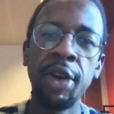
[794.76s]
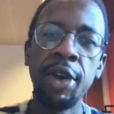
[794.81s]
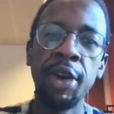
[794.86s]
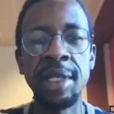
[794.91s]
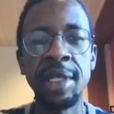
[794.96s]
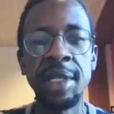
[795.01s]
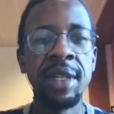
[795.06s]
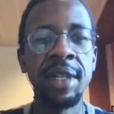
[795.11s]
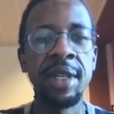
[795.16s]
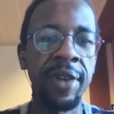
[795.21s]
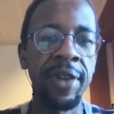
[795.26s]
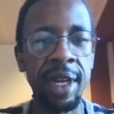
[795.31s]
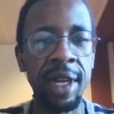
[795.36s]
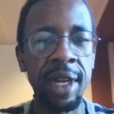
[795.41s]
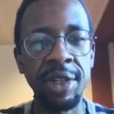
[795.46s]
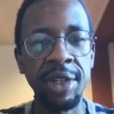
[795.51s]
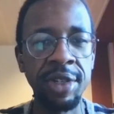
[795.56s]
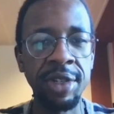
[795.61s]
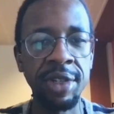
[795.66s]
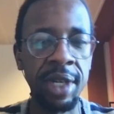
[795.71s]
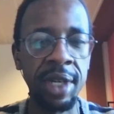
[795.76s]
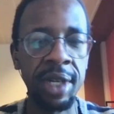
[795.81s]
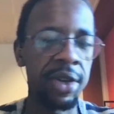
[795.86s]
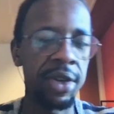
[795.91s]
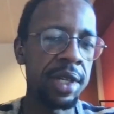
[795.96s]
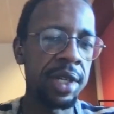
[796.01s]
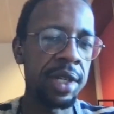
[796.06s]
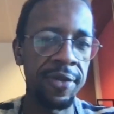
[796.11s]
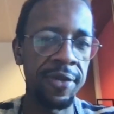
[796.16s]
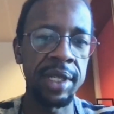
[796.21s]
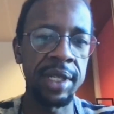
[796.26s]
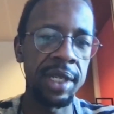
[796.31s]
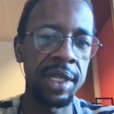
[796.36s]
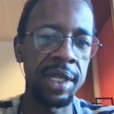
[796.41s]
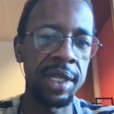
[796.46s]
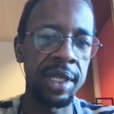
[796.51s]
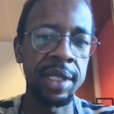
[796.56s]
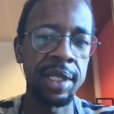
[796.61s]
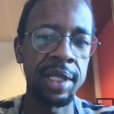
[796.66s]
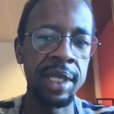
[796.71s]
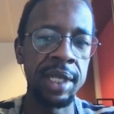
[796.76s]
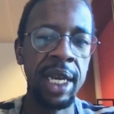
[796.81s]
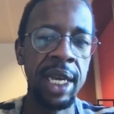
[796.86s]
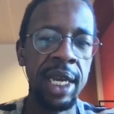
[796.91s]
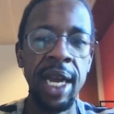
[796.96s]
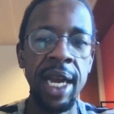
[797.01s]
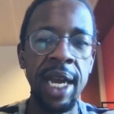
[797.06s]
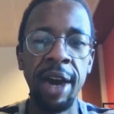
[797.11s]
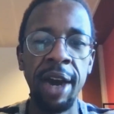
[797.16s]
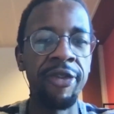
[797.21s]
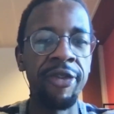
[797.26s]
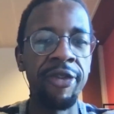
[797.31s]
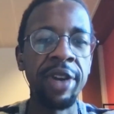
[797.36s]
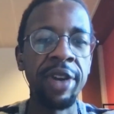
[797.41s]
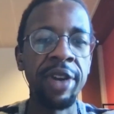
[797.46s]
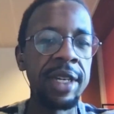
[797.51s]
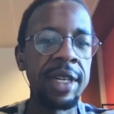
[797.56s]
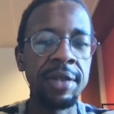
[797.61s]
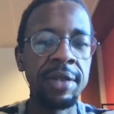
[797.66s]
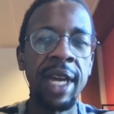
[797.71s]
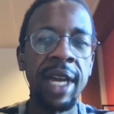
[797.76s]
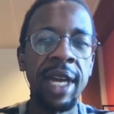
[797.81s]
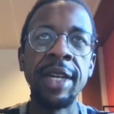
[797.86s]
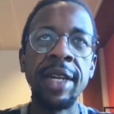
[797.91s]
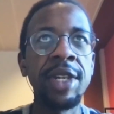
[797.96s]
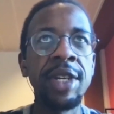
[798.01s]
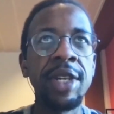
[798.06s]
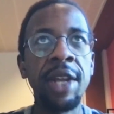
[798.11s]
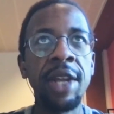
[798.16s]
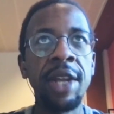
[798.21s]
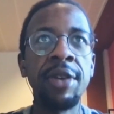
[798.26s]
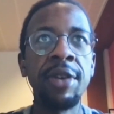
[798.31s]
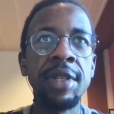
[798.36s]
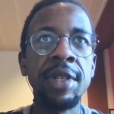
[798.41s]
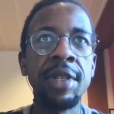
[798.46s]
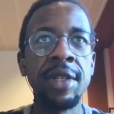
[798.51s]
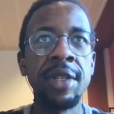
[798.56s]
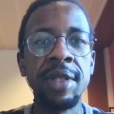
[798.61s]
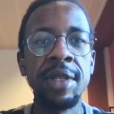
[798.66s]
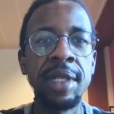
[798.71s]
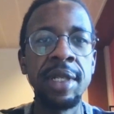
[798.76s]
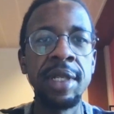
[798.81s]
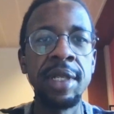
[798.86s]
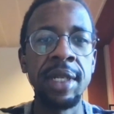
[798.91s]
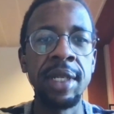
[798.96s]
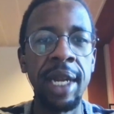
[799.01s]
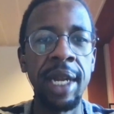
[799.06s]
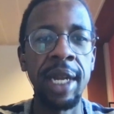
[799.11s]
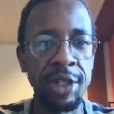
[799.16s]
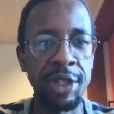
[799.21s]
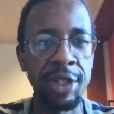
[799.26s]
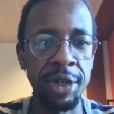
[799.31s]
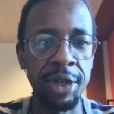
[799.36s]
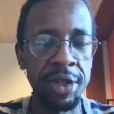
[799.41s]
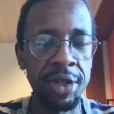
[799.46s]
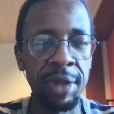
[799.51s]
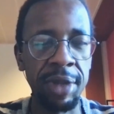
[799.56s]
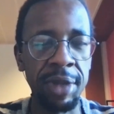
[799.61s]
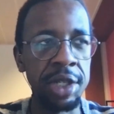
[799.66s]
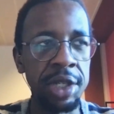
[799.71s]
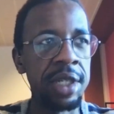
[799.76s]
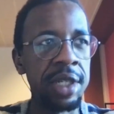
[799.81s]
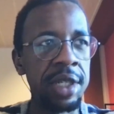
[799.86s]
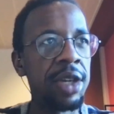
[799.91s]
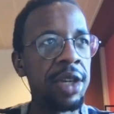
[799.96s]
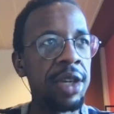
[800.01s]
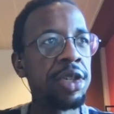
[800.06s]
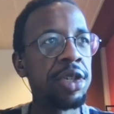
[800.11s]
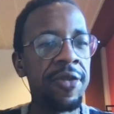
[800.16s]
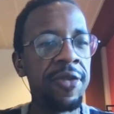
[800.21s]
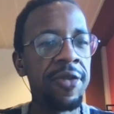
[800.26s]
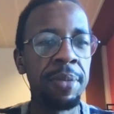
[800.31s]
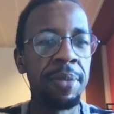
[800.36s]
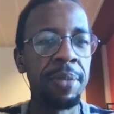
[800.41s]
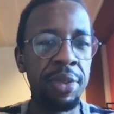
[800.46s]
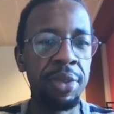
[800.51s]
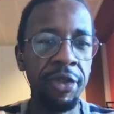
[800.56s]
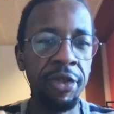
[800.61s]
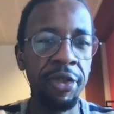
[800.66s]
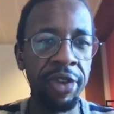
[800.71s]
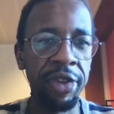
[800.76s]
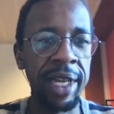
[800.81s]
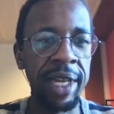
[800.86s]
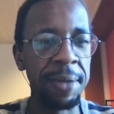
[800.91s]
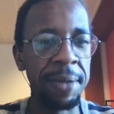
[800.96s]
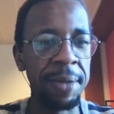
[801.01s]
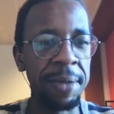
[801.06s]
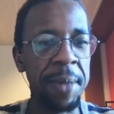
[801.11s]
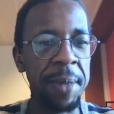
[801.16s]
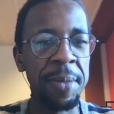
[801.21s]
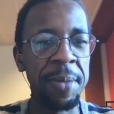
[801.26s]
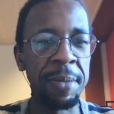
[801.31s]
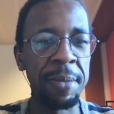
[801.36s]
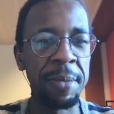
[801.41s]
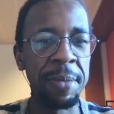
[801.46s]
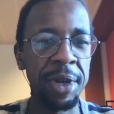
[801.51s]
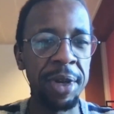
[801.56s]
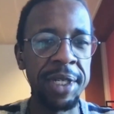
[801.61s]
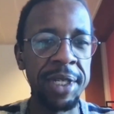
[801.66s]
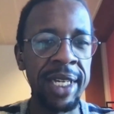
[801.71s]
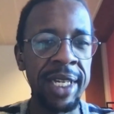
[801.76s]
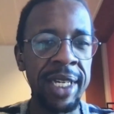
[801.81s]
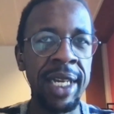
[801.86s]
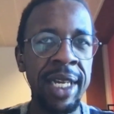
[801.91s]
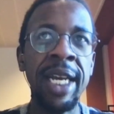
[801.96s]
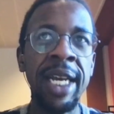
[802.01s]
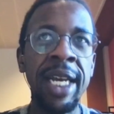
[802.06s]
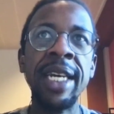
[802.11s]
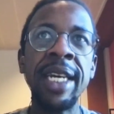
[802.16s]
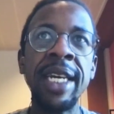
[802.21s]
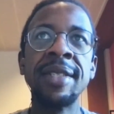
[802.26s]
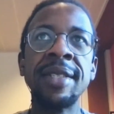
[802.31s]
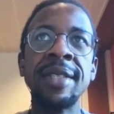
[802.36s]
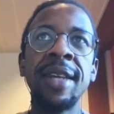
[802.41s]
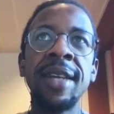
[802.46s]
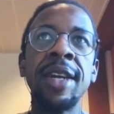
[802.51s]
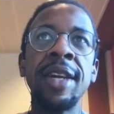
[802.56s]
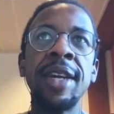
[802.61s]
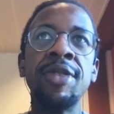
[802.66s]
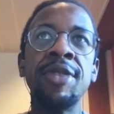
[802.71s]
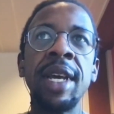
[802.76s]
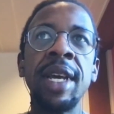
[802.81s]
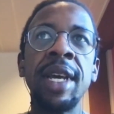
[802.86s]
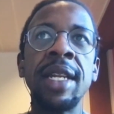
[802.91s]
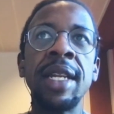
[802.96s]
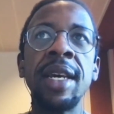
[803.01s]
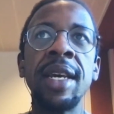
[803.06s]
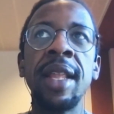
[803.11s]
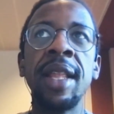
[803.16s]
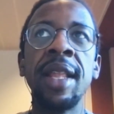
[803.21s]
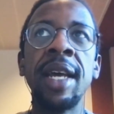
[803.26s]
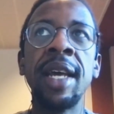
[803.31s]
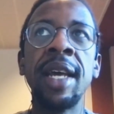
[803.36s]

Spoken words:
different cultures, across different cities, are very tied together concerns. And as you also mentioned, the notion of improving the mapping project is tied to the idea that